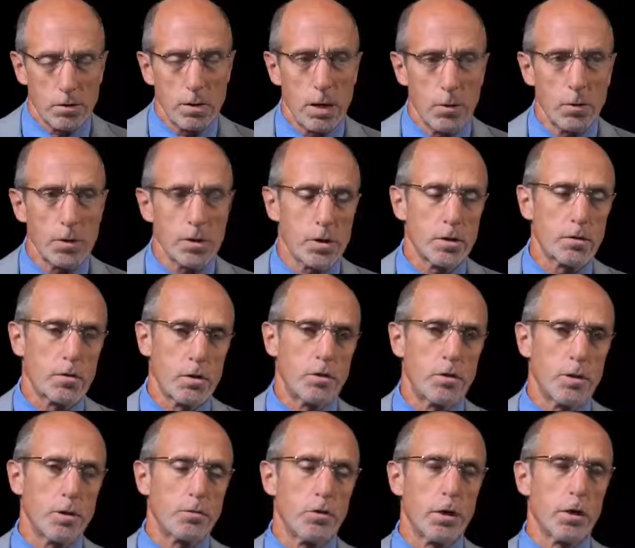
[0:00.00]
that was
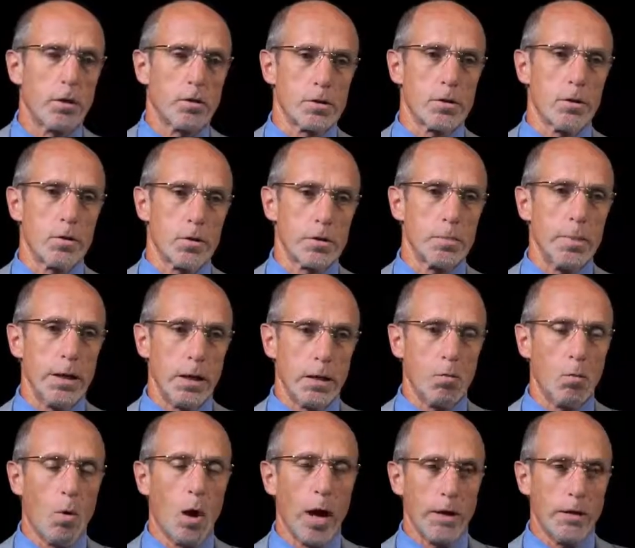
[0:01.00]
the trigger, so to speak,
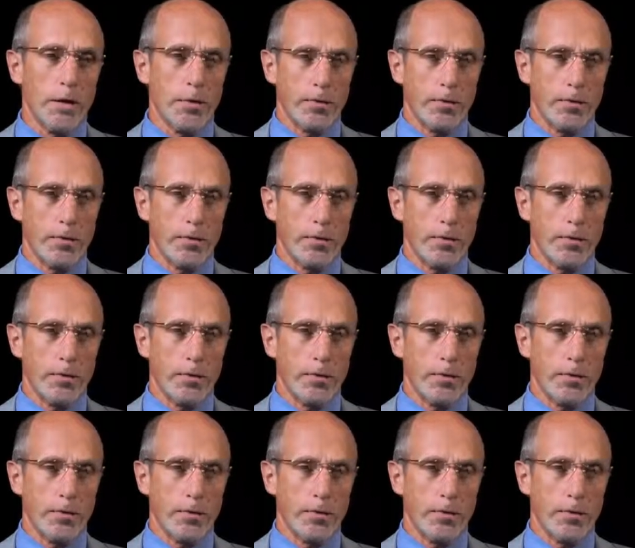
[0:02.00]
and why